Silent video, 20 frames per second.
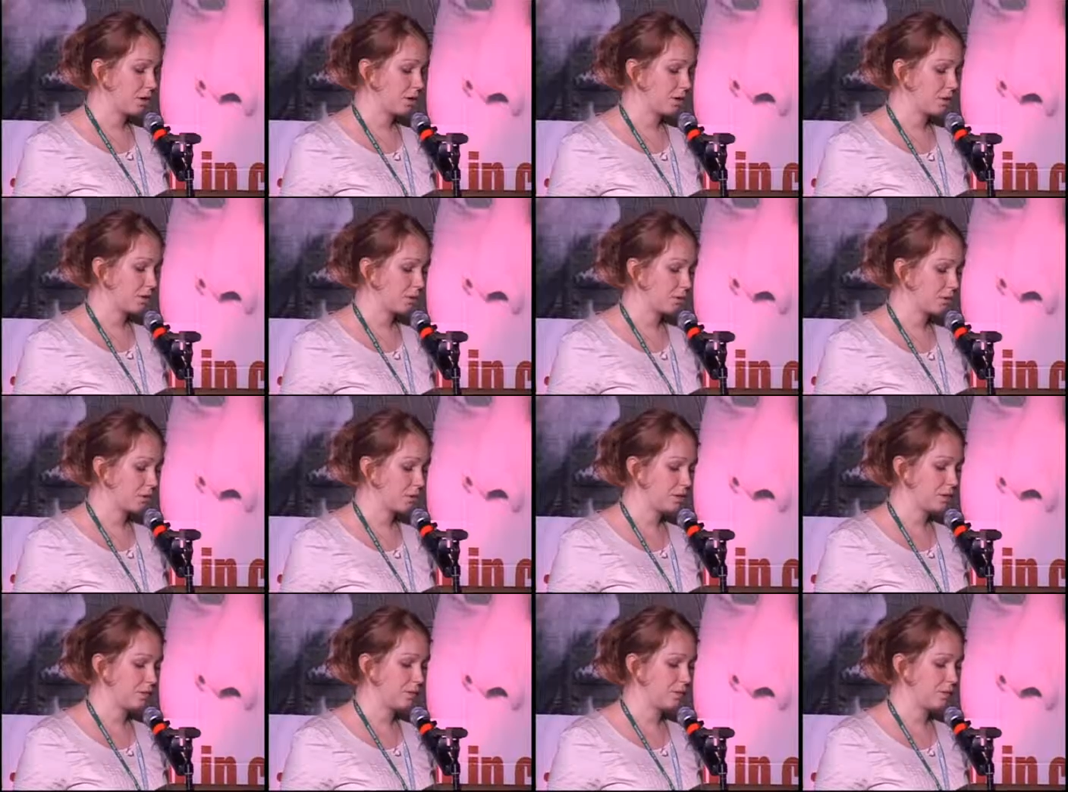
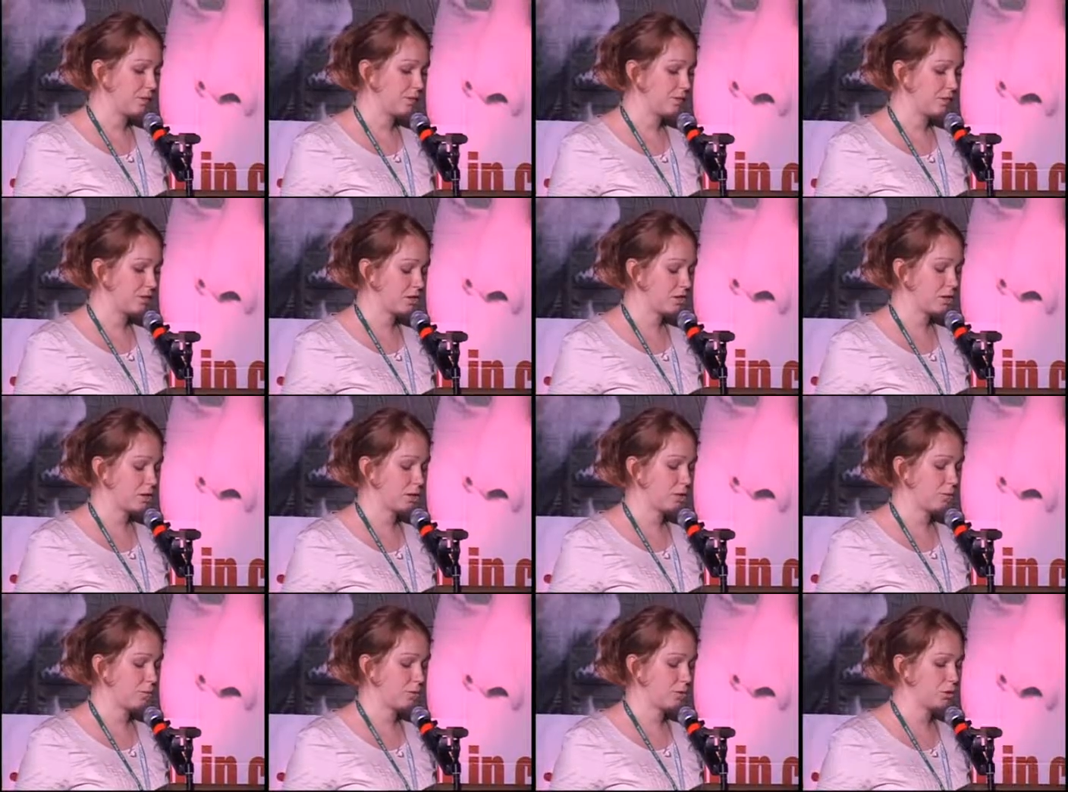exploits
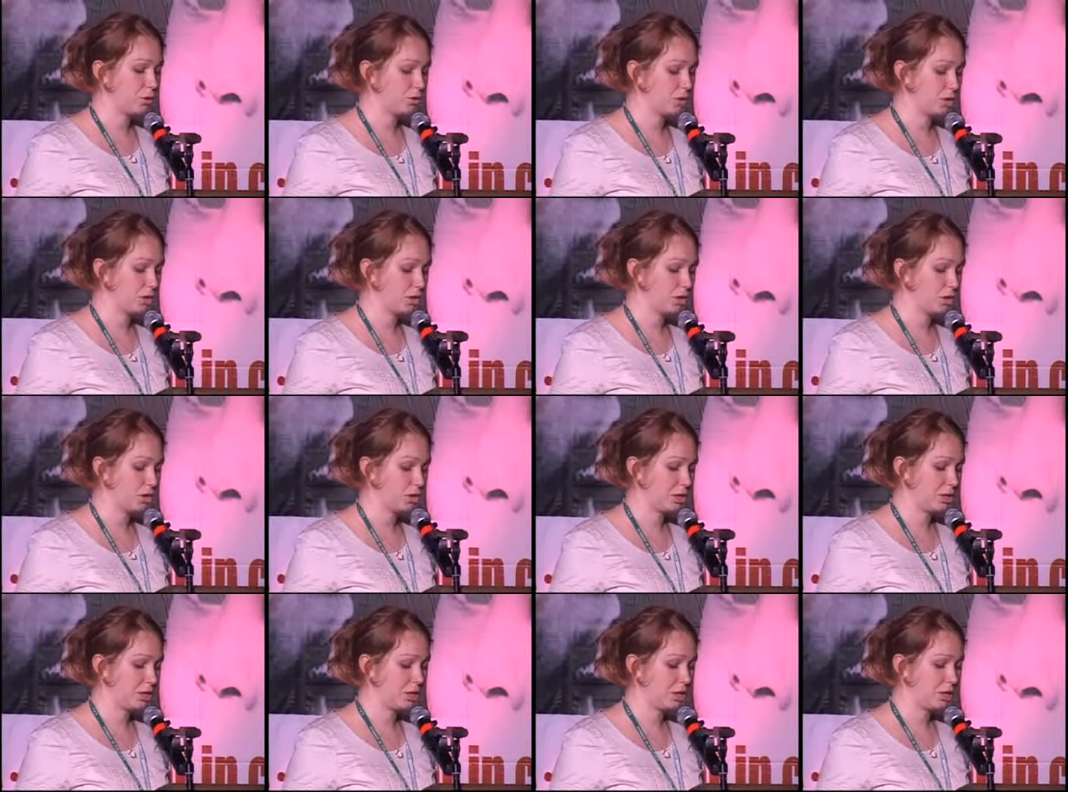beneficial
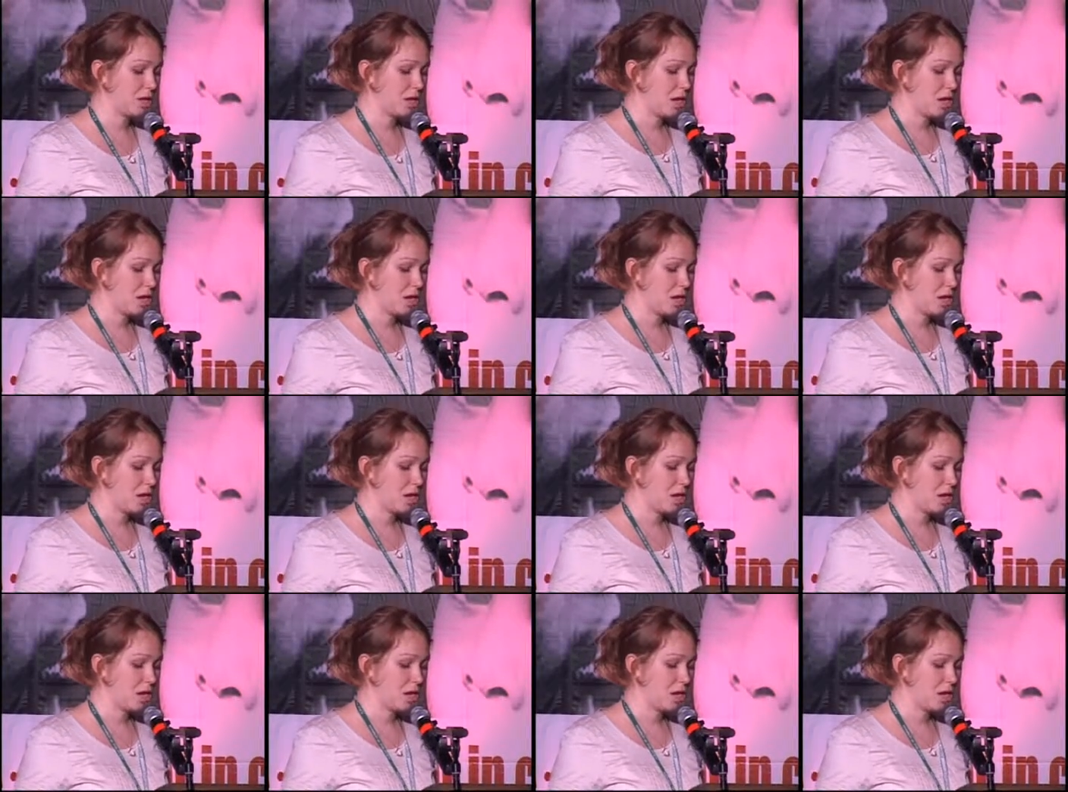opportunities.